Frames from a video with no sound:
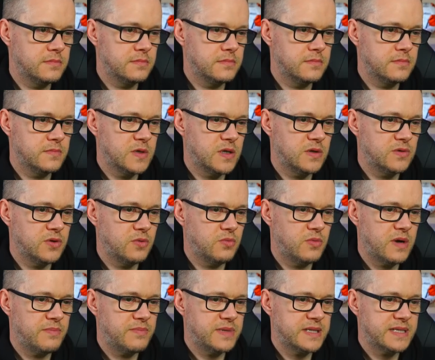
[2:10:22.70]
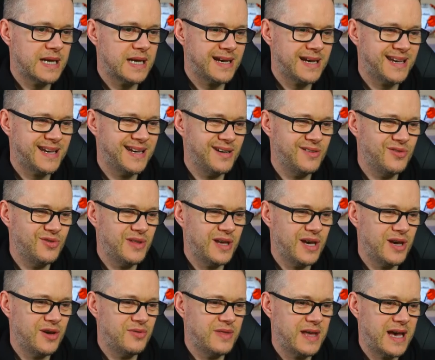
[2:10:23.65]
Hold on, Wan-Bissaka,
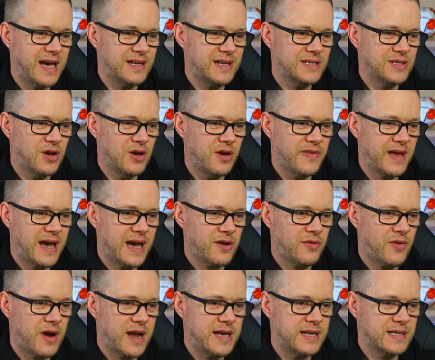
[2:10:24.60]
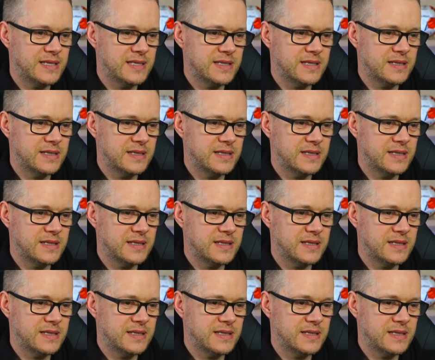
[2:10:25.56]
although the header's not that great.